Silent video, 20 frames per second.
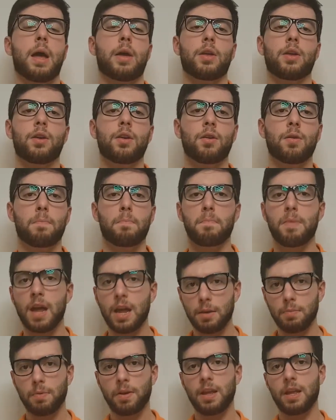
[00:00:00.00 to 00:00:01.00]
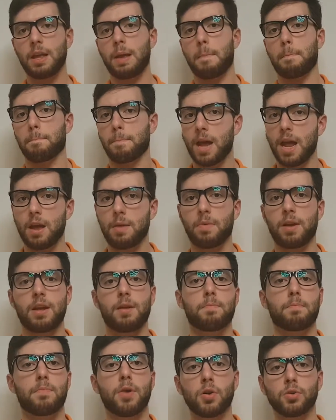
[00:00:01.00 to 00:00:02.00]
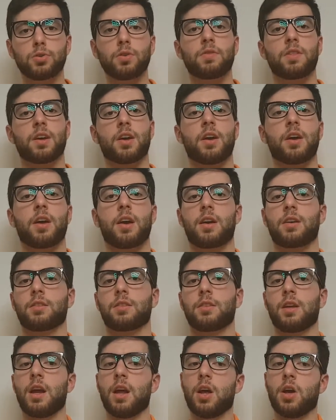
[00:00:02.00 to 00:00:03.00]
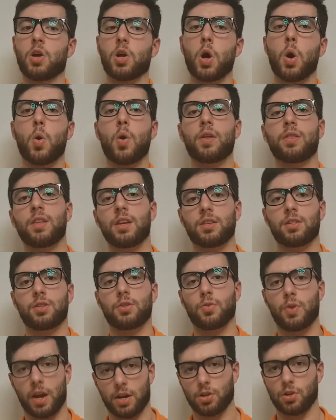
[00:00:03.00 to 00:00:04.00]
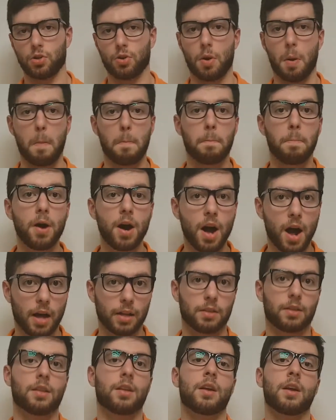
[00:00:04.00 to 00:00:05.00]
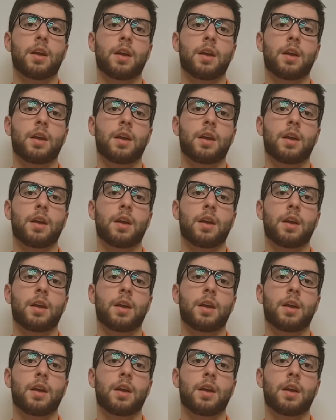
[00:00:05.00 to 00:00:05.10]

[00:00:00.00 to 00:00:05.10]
you maybe most of the hairs go in this direction, but